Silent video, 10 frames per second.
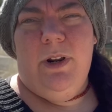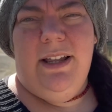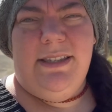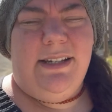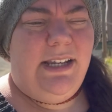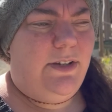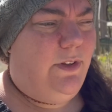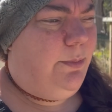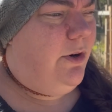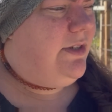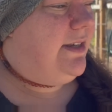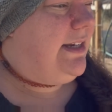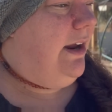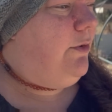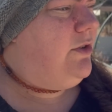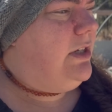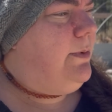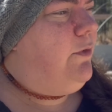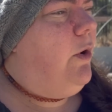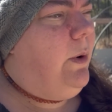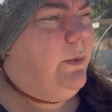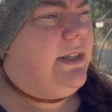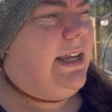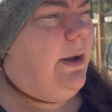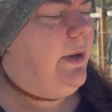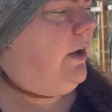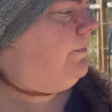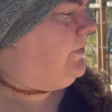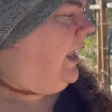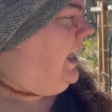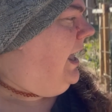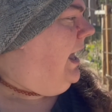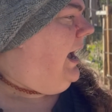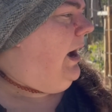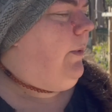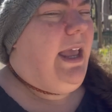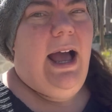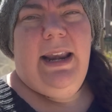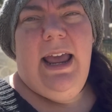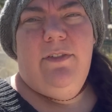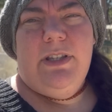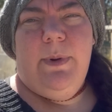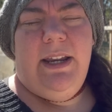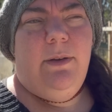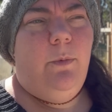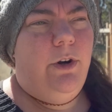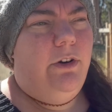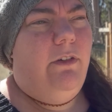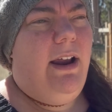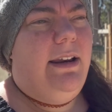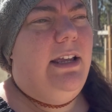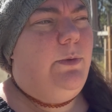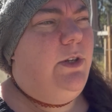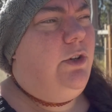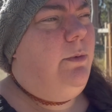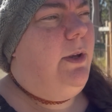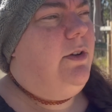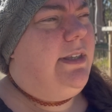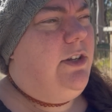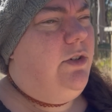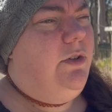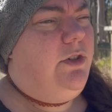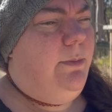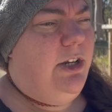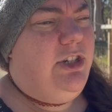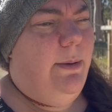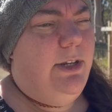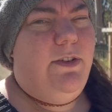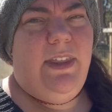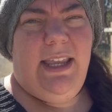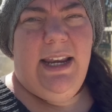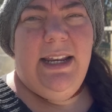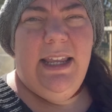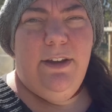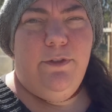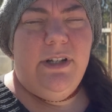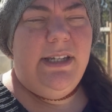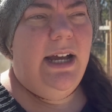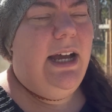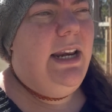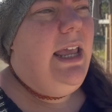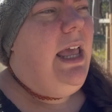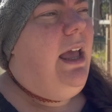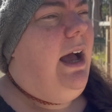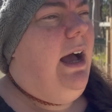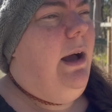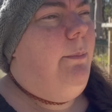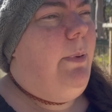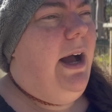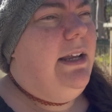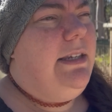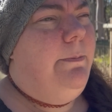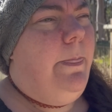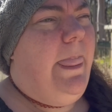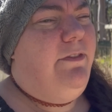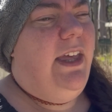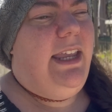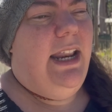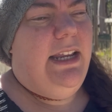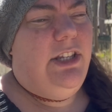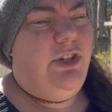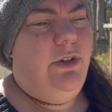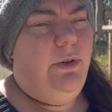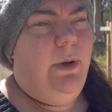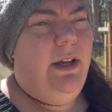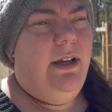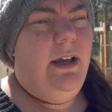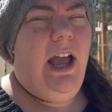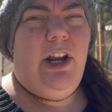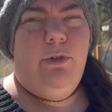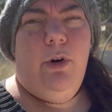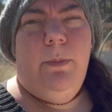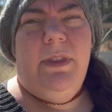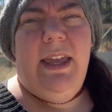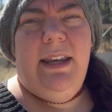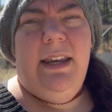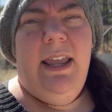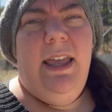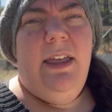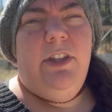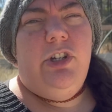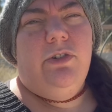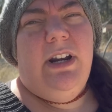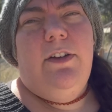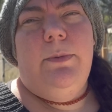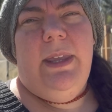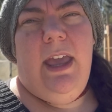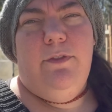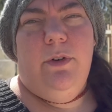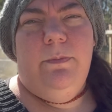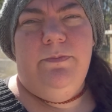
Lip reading: unsuccessful at processing our roosters before. We will see how we go. We can't have as many wandering around as we do because they do too much damage if they get in here for a start. But if they get into a group, then the children have to be careful